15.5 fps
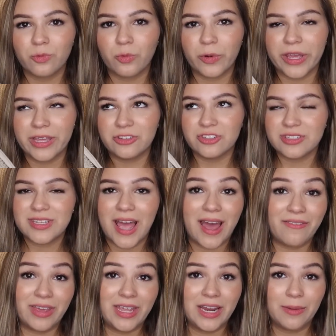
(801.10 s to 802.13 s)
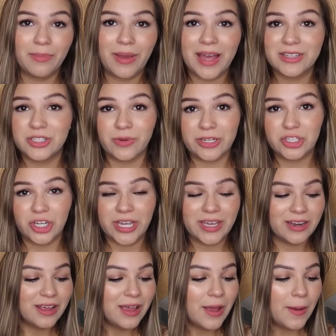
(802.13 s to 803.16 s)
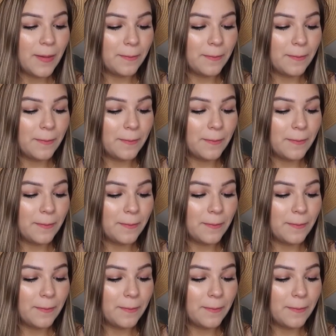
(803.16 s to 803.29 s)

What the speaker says: we just have a heating pad, so I took it.